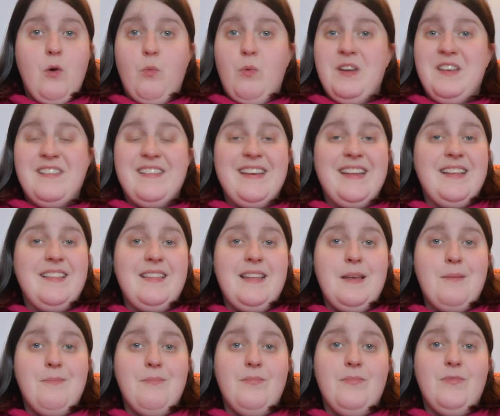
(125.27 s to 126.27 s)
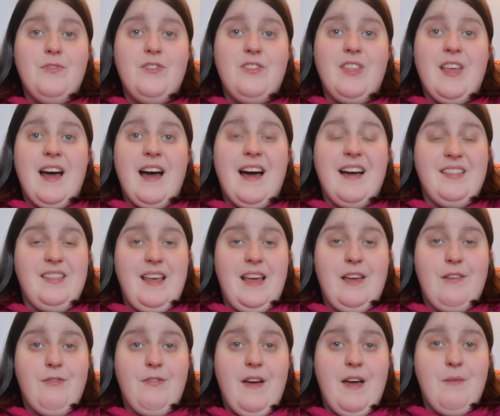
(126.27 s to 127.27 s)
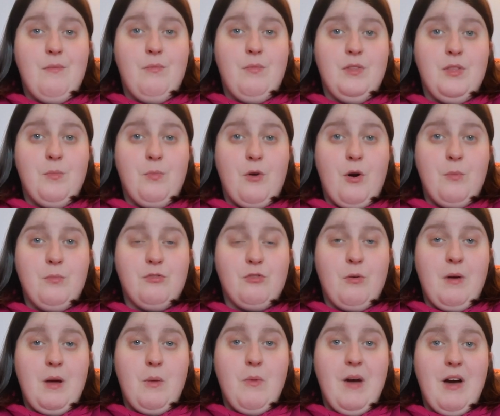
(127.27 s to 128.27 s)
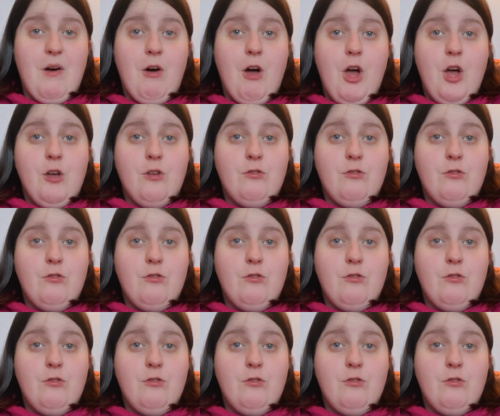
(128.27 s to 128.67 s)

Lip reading: wintry theme that I think fit with the prompts quite well.